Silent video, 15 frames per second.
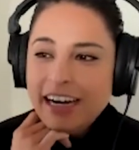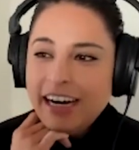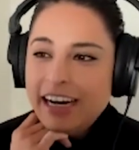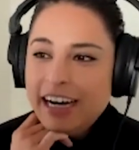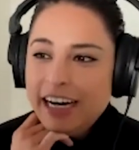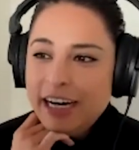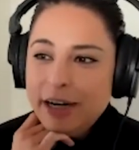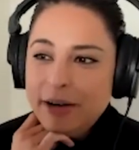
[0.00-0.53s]

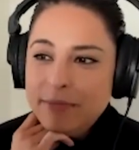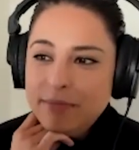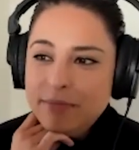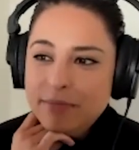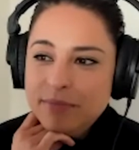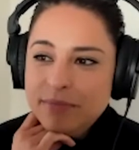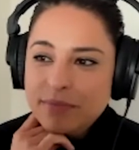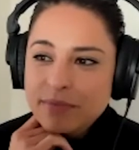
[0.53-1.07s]

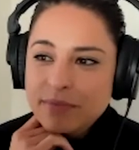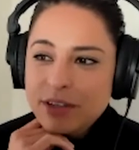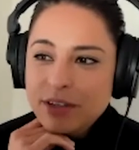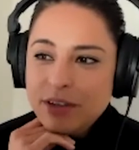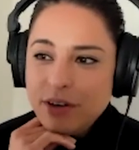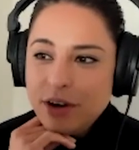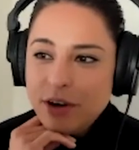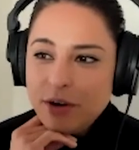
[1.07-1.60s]
Um,
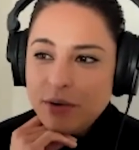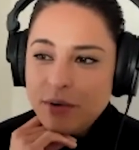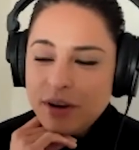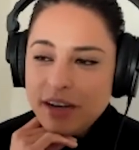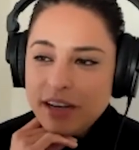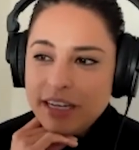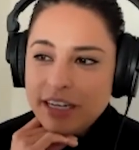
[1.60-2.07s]
you know,